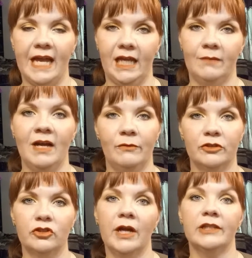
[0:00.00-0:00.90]
came. I was
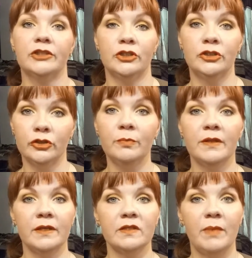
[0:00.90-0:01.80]
trying to dupe
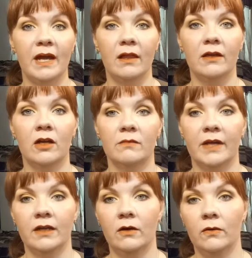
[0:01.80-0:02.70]
this palette on
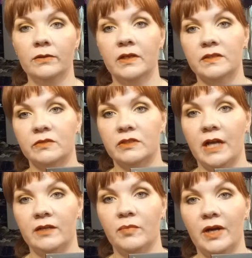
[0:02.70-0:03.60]
my own because this was
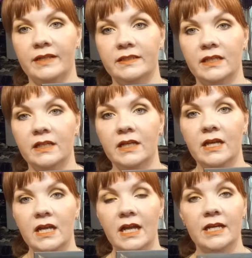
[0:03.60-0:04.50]
kind of pricey,
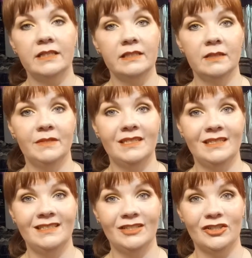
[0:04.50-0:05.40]
and it's limited
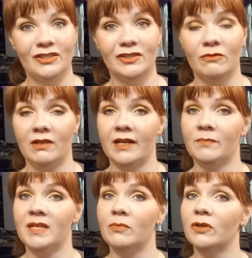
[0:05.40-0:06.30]
edition, so a lot of
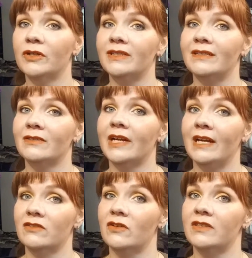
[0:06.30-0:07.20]
people couldn't get their
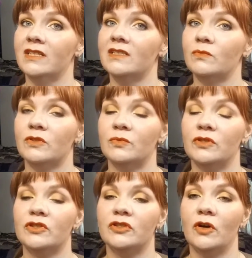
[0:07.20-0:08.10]
hands on this, which was
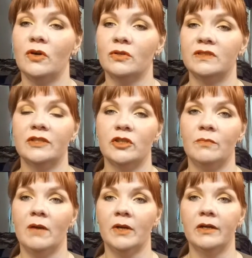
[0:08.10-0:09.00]
such a
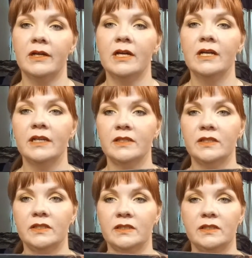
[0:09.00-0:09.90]
bummer because
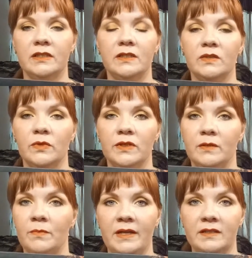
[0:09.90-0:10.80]
this is one of the
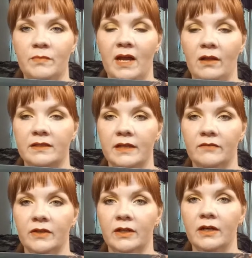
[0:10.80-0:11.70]
best palettes
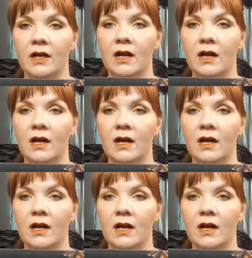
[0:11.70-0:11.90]
ever.